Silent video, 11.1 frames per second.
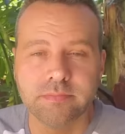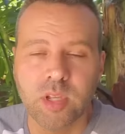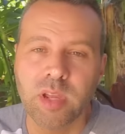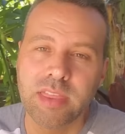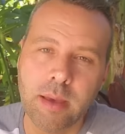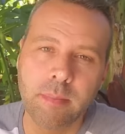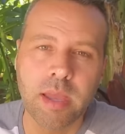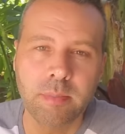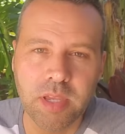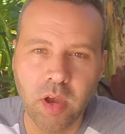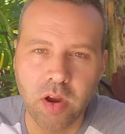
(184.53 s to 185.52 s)
Okay, that
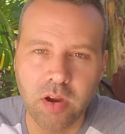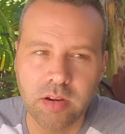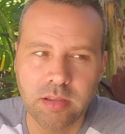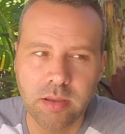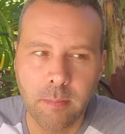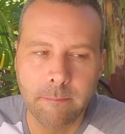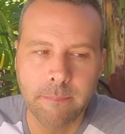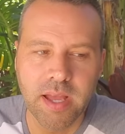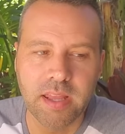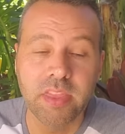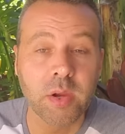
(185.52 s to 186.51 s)
might be hard,
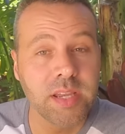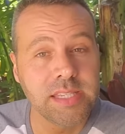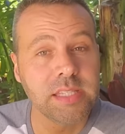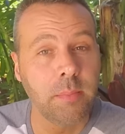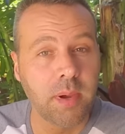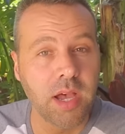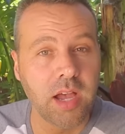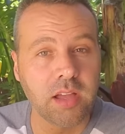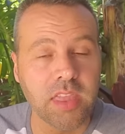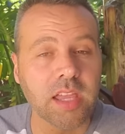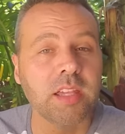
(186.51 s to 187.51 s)
but there is a
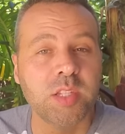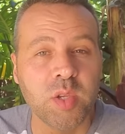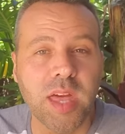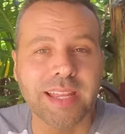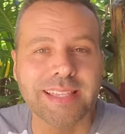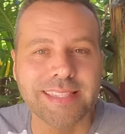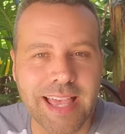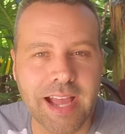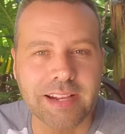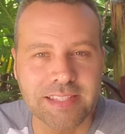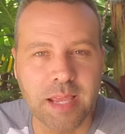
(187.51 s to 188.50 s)
bug that can do that
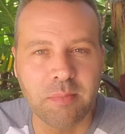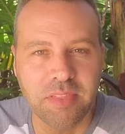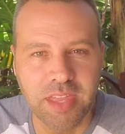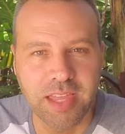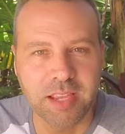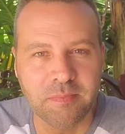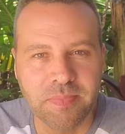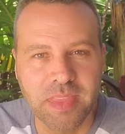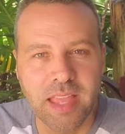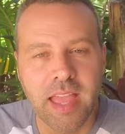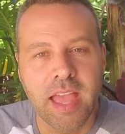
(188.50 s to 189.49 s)
exact same thing.
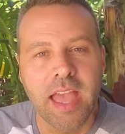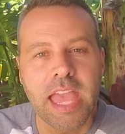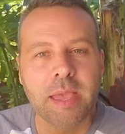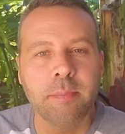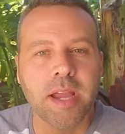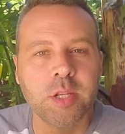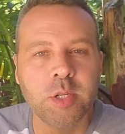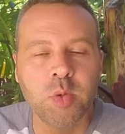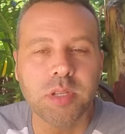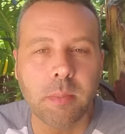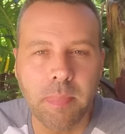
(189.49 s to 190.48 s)
A
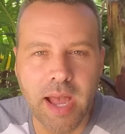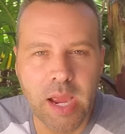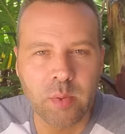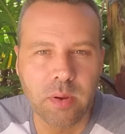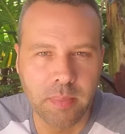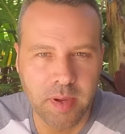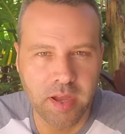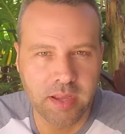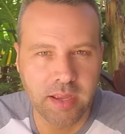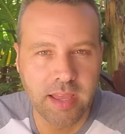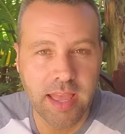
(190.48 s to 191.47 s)
minute pirate
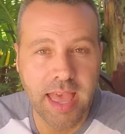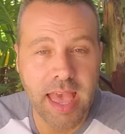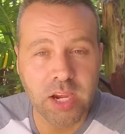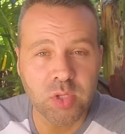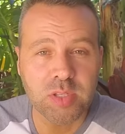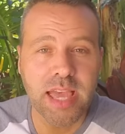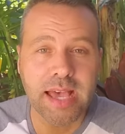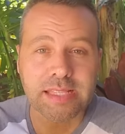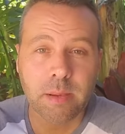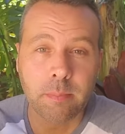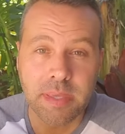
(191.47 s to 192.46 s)
bug actually
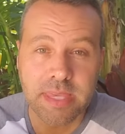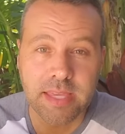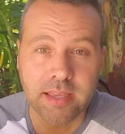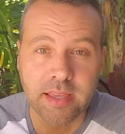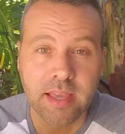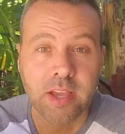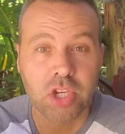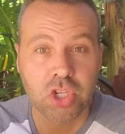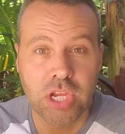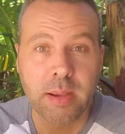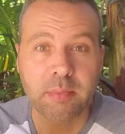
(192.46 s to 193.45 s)
has a beak
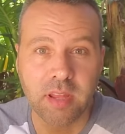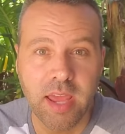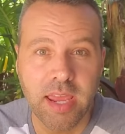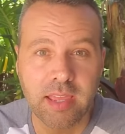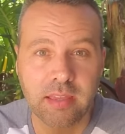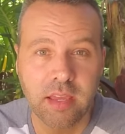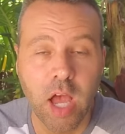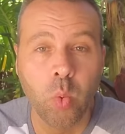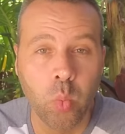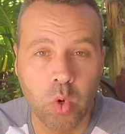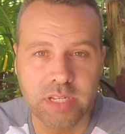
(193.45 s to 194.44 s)
shaped like
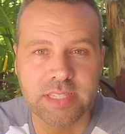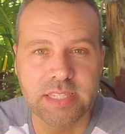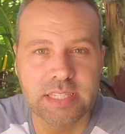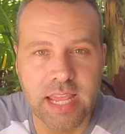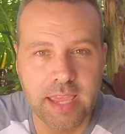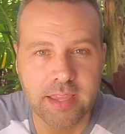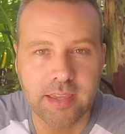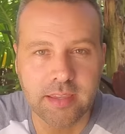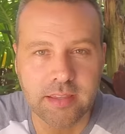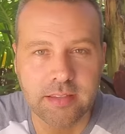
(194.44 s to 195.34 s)
a wooden stake.